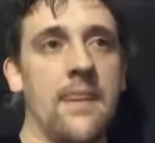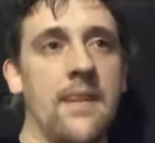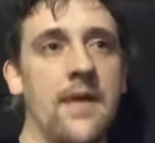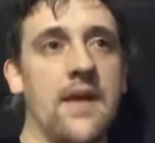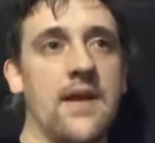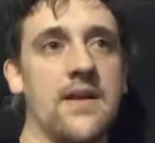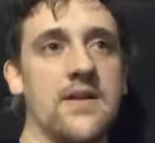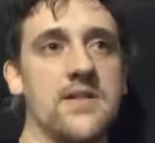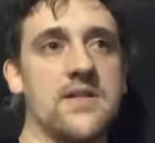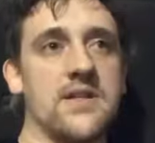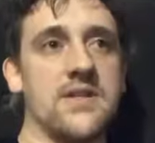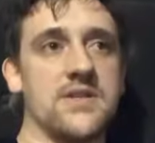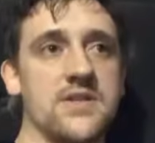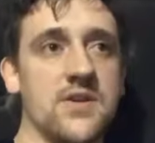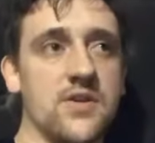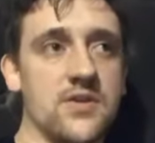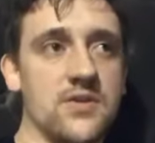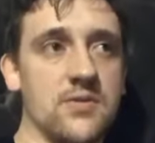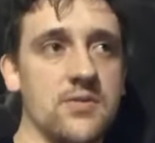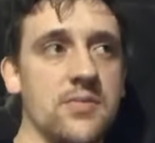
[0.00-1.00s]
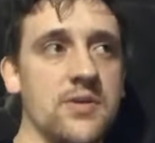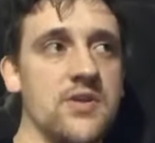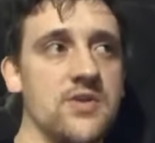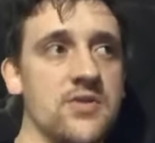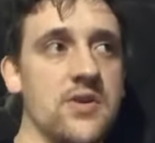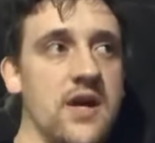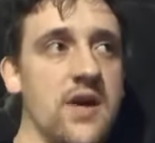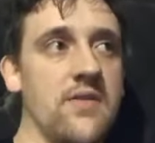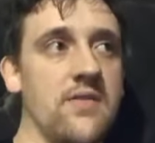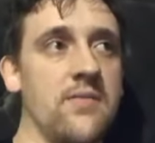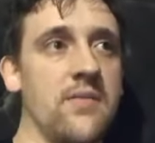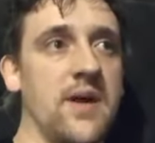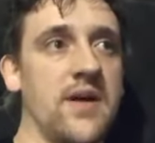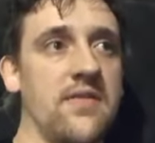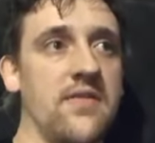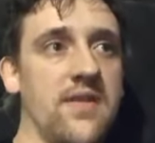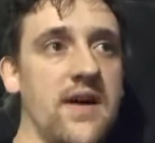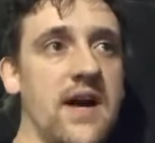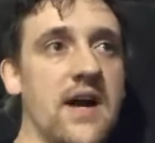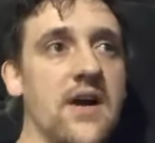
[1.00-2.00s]
and it says those will be tried by
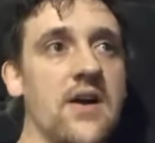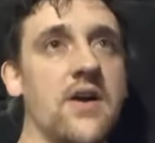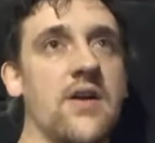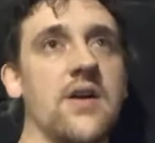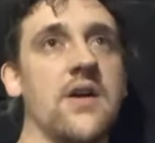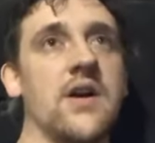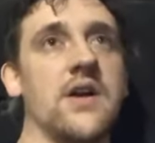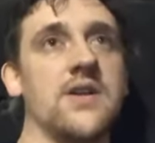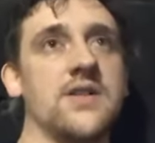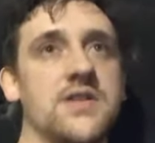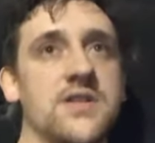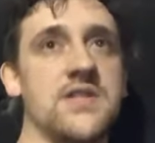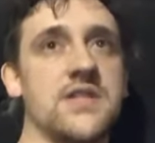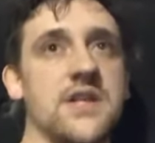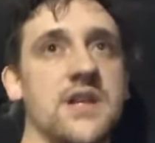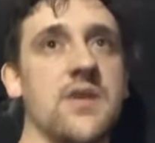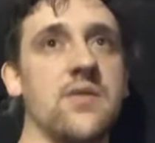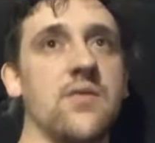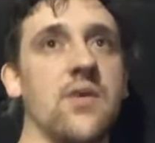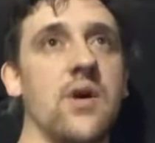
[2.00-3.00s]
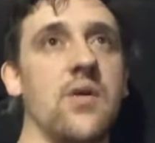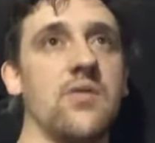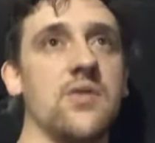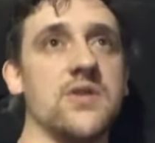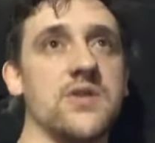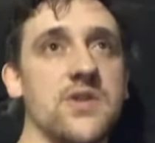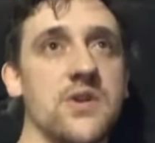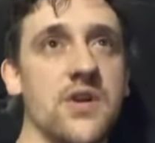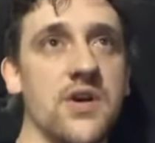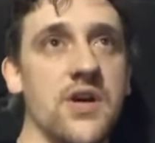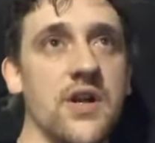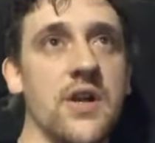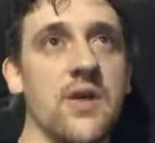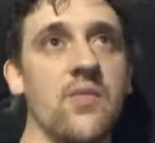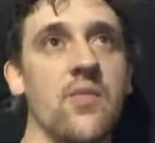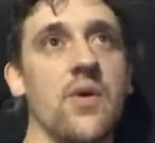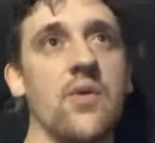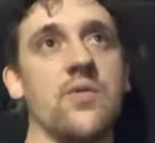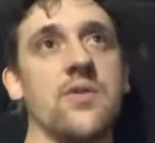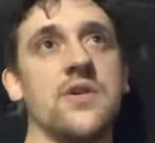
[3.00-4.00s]
fire to see what was good and
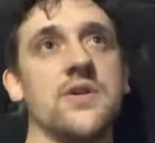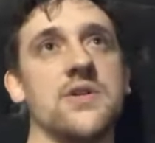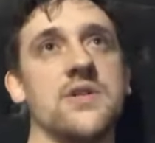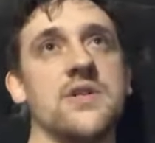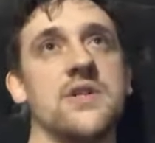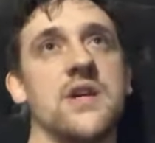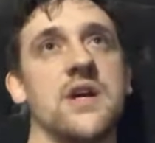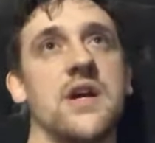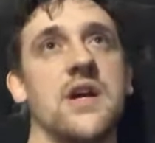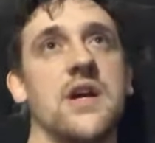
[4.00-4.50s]
what was